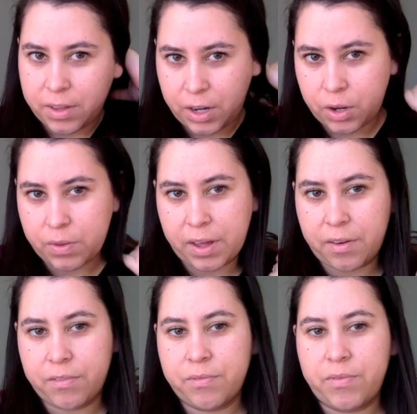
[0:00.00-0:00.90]
like
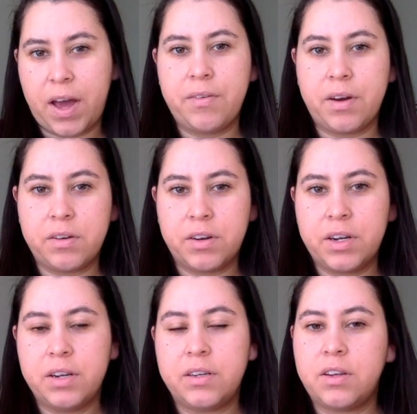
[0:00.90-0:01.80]

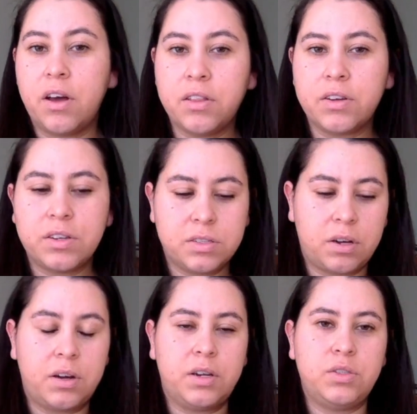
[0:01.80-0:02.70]
$500
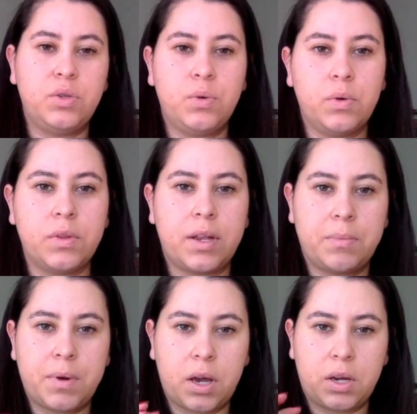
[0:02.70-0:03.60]
on a tool that
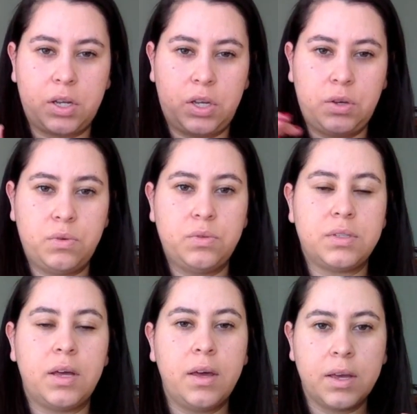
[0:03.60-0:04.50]
I'm not going to use